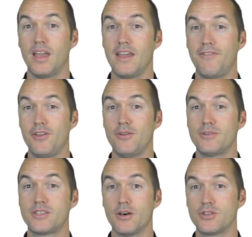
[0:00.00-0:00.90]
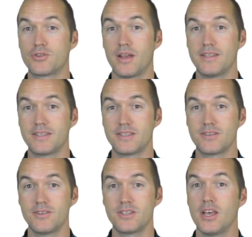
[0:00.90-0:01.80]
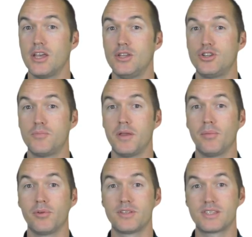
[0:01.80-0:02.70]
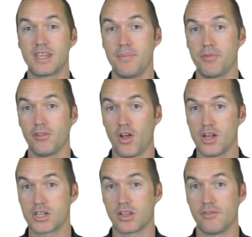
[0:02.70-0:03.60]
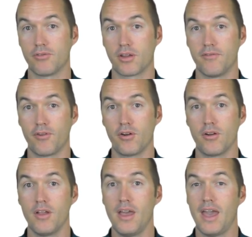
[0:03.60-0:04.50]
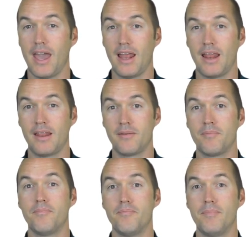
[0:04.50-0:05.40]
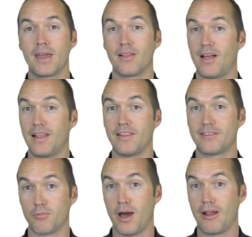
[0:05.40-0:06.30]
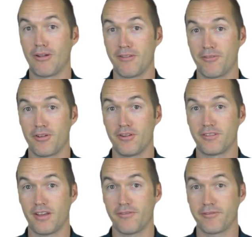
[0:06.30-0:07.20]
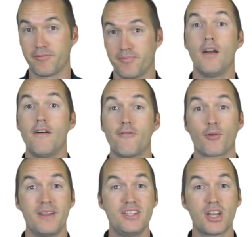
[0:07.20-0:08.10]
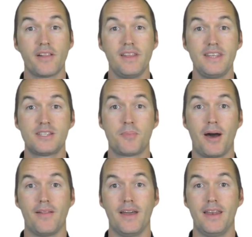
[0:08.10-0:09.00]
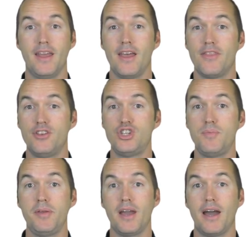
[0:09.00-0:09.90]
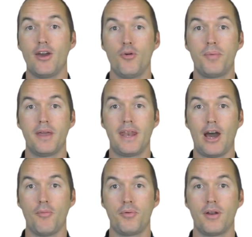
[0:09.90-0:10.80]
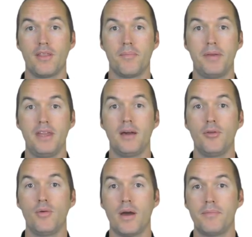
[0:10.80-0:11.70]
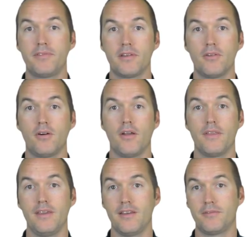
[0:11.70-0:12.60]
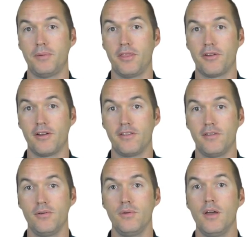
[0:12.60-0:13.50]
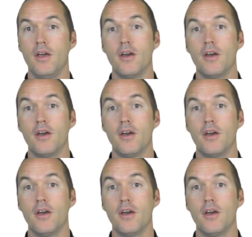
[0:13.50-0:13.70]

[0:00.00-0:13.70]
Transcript: If you use those transistors, you should be able to skip the logic level converter and make a lot less wiring for yourself. For each LED spotlight, the GPIO pin outputting the PWM signal on the ESP32